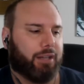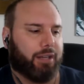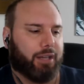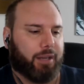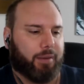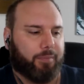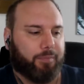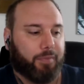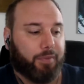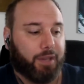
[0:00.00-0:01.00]
um,
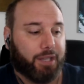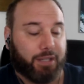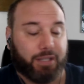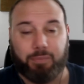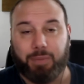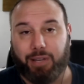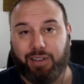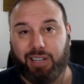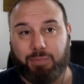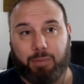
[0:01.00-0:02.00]
is as
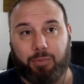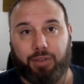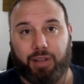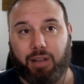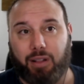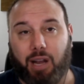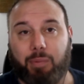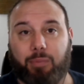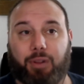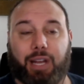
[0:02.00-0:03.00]
appealing as people think a lot of
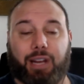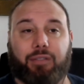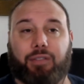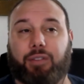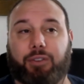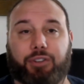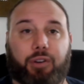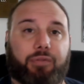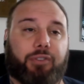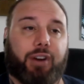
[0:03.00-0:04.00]
people like the
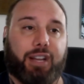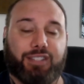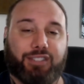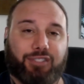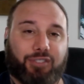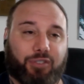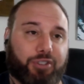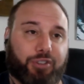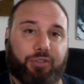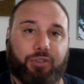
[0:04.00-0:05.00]
show friends or the
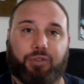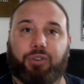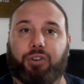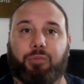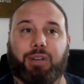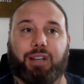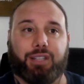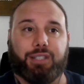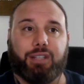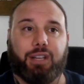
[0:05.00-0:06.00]
show new girl
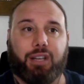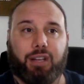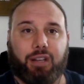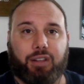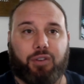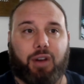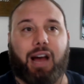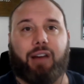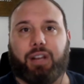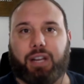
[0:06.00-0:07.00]
because you
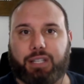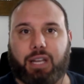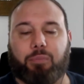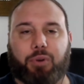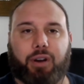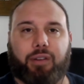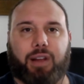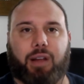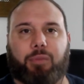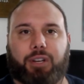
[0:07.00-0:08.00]
have like a temporary
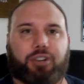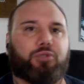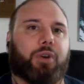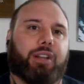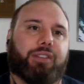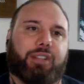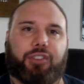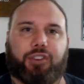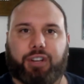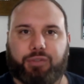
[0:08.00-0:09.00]
family in your 20s and
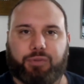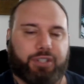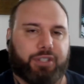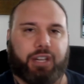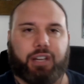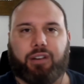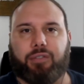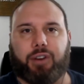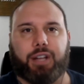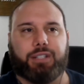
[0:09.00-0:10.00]
30s which is like your
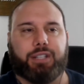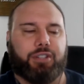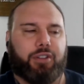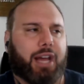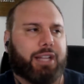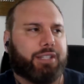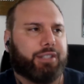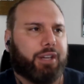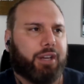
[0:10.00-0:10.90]
friends and so that's